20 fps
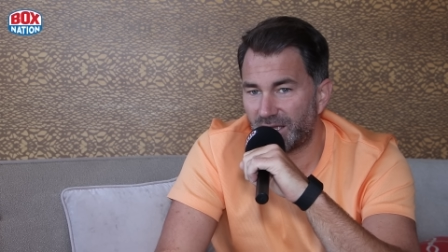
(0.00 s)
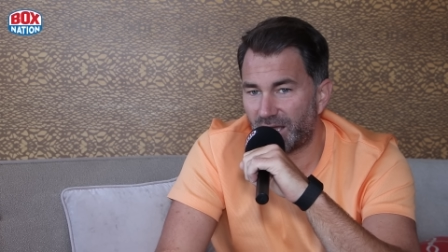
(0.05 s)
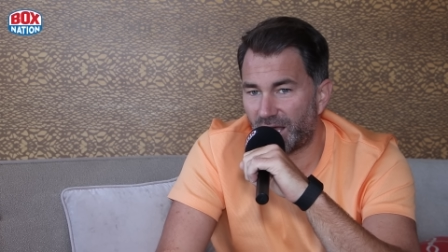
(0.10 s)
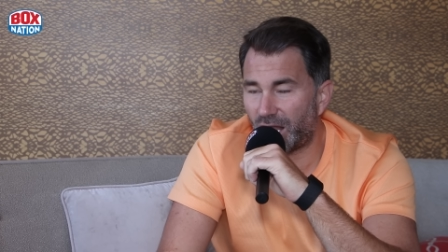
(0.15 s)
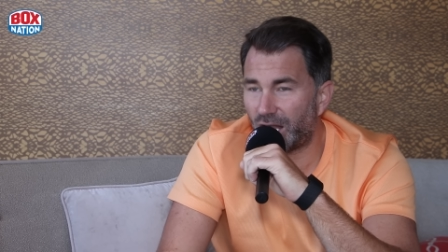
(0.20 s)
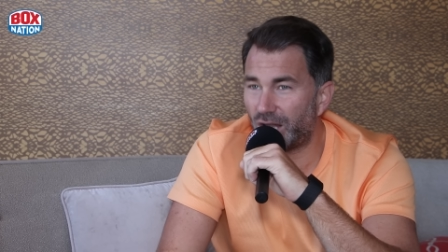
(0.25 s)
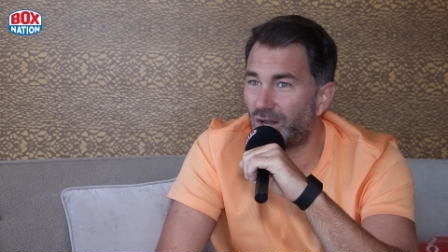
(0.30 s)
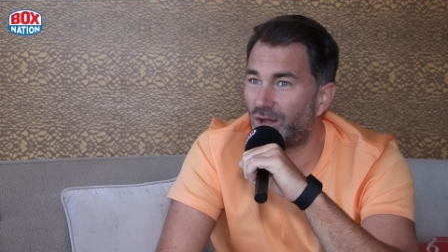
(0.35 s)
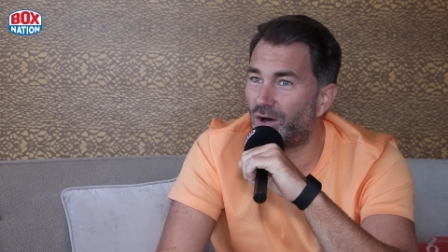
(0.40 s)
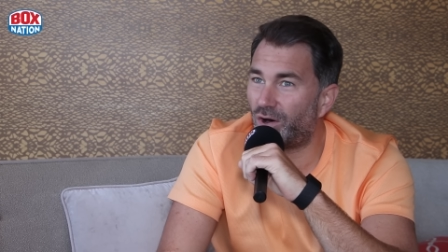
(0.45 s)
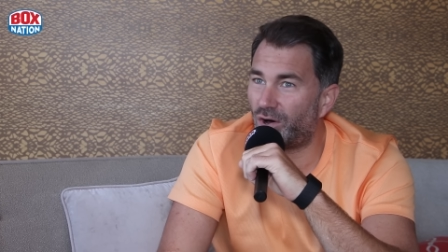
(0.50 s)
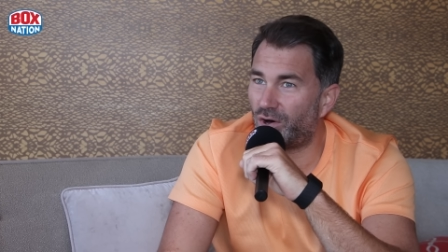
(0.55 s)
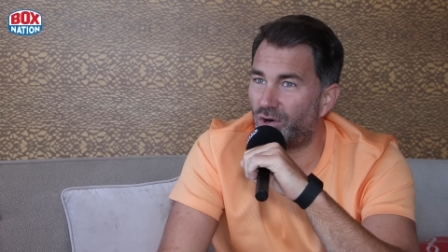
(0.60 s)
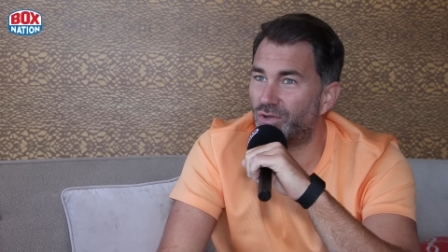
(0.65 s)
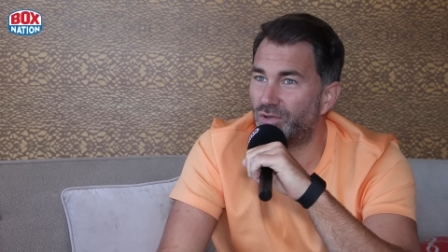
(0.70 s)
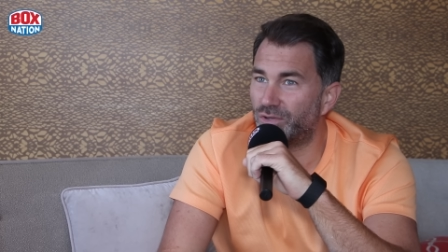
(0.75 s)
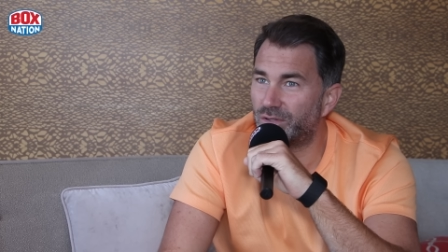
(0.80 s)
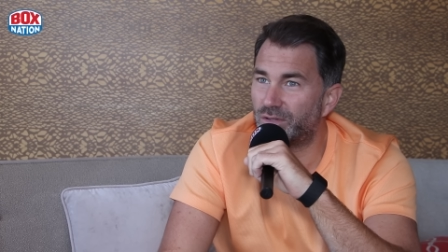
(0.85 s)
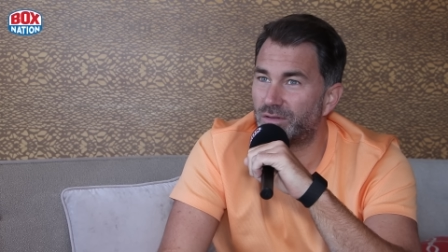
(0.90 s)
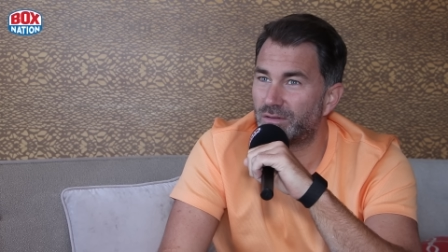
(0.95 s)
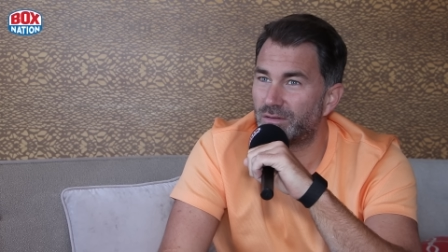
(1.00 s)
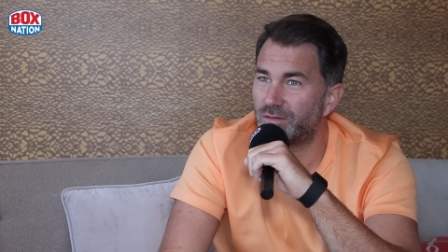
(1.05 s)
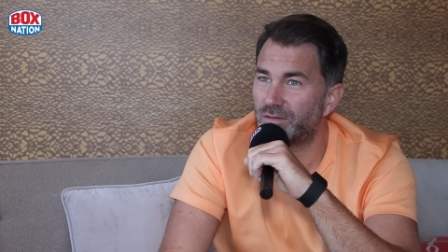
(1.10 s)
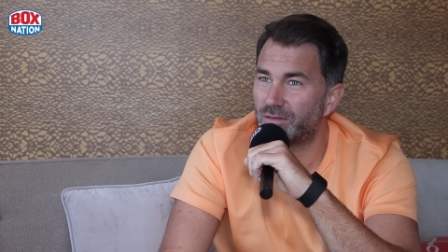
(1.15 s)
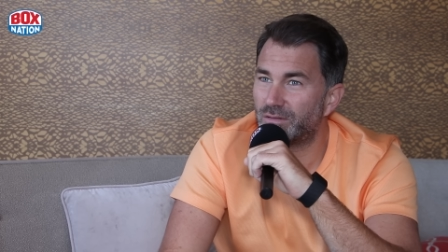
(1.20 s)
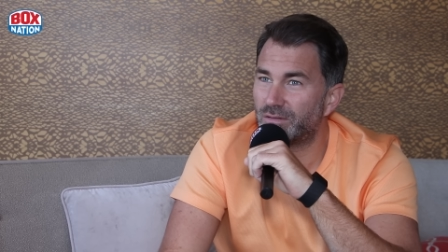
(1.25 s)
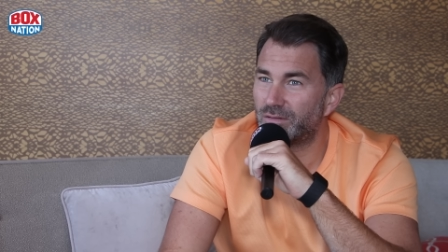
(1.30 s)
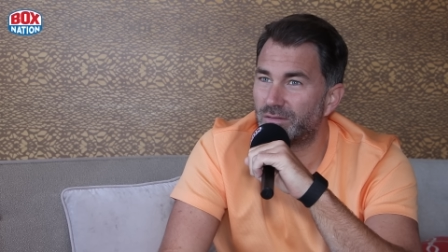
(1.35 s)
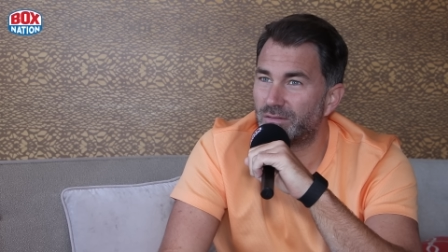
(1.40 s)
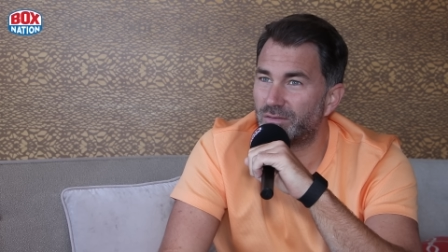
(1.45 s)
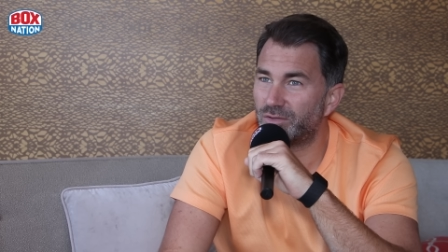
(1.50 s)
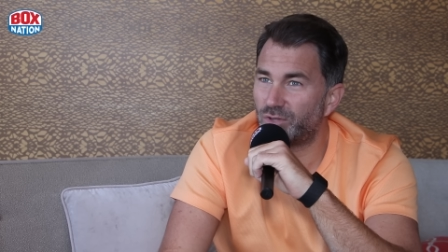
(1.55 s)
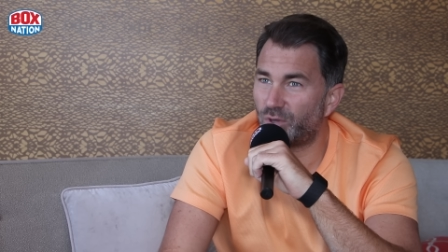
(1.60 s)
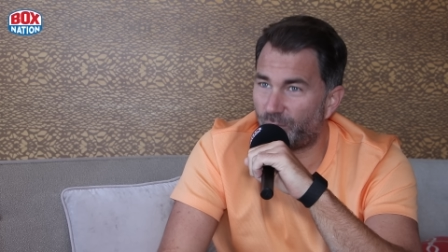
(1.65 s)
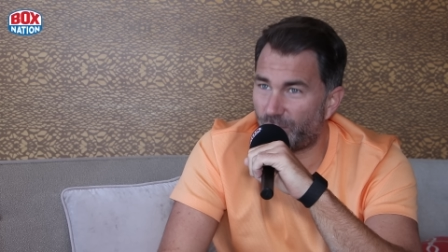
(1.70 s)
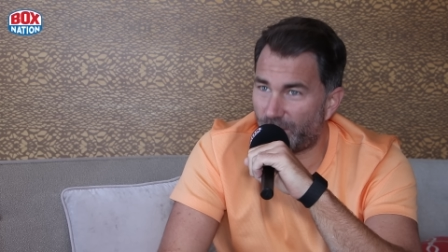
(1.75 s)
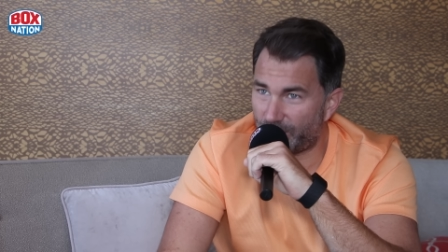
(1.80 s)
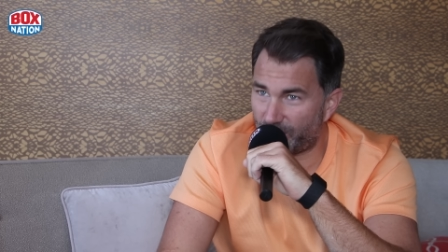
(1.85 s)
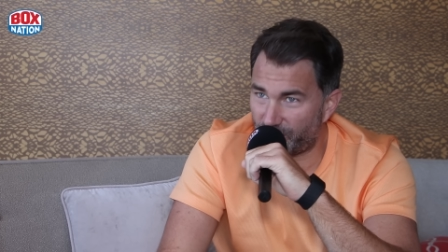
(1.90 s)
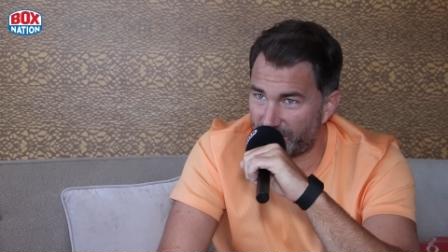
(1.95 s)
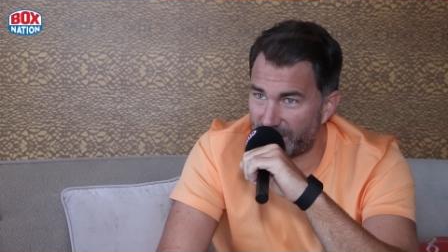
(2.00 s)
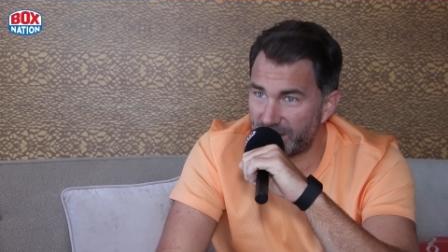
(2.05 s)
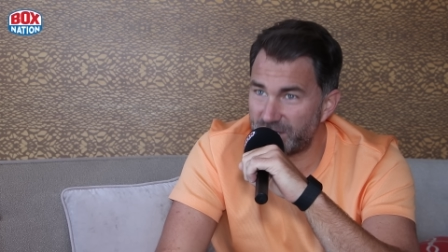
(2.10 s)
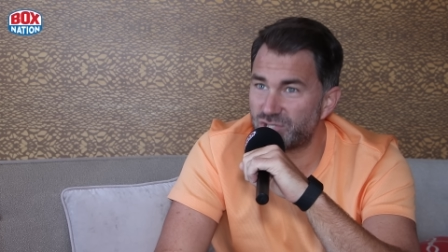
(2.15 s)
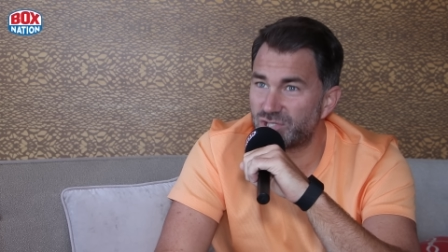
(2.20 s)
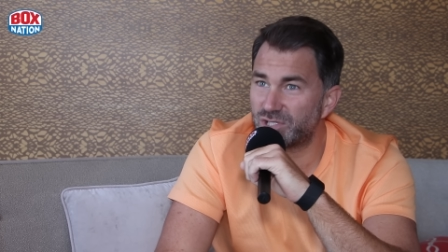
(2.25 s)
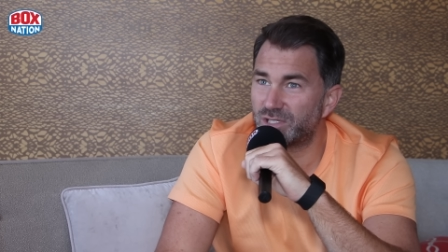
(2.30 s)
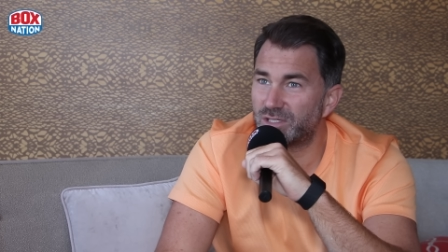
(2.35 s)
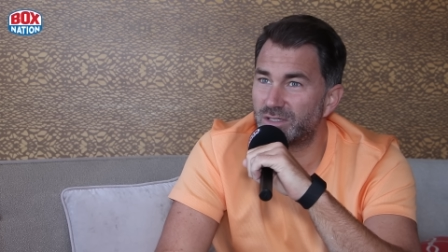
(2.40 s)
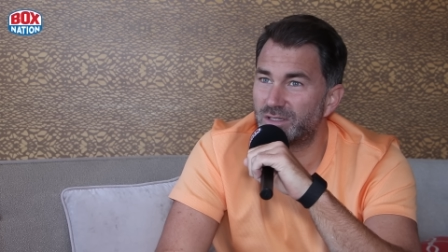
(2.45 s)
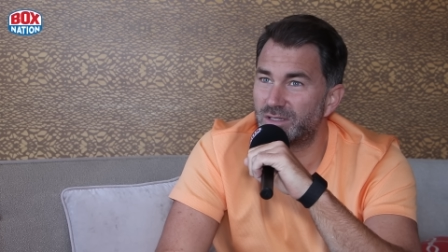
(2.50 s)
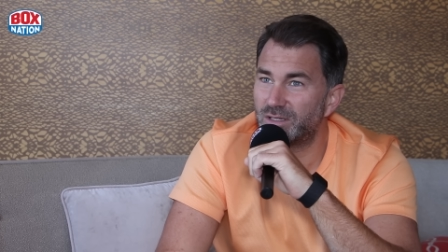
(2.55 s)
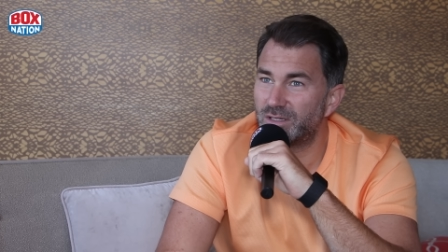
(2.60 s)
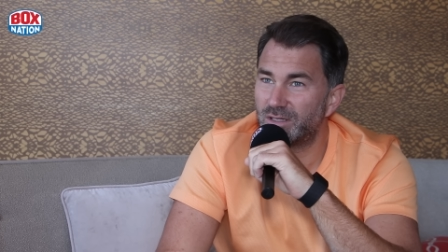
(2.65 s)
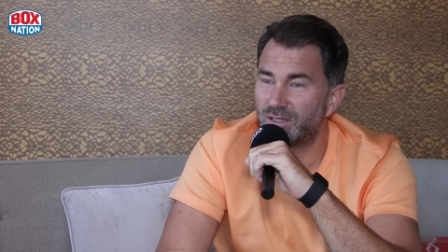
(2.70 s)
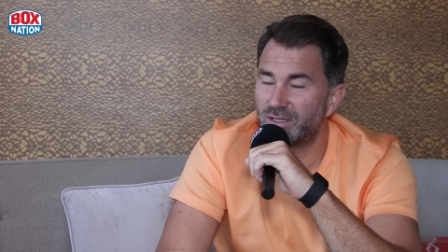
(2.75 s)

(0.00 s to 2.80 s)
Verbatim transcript: a lot on your preparation,